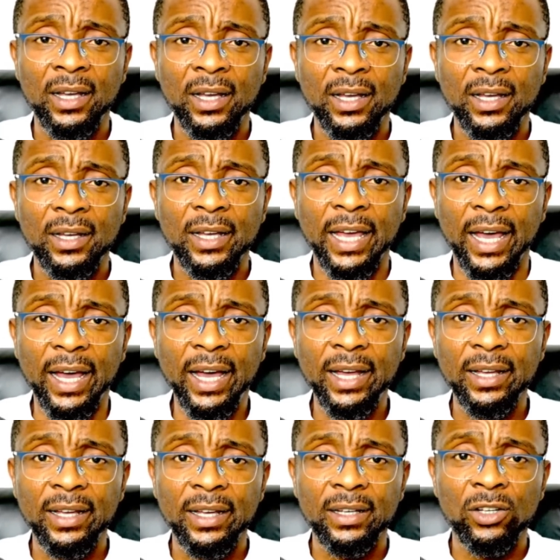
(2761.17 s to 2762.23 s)
Eh?
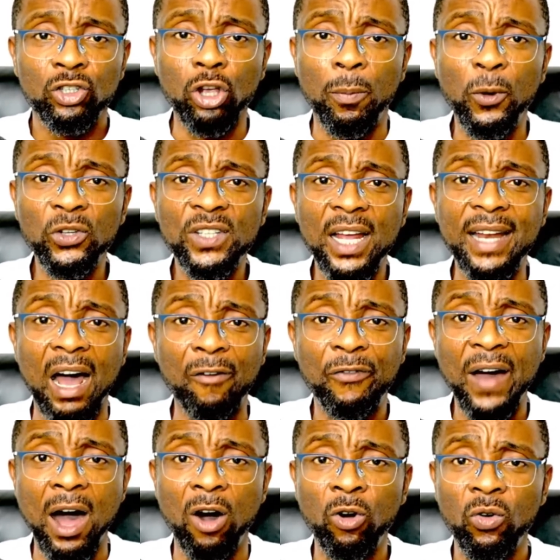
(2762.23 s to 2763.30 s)
Supposed that
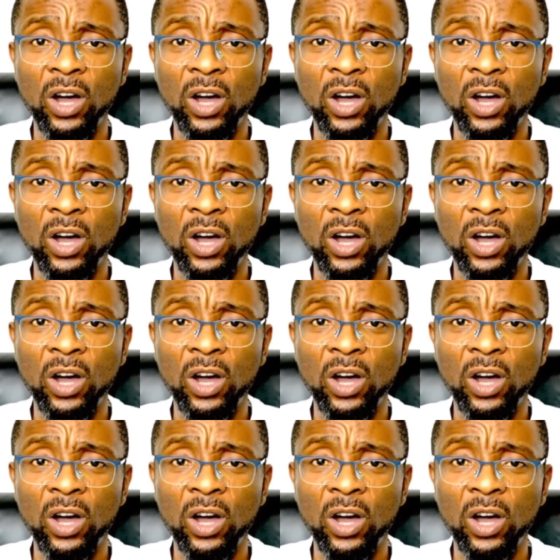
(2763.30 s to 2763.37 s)
afar,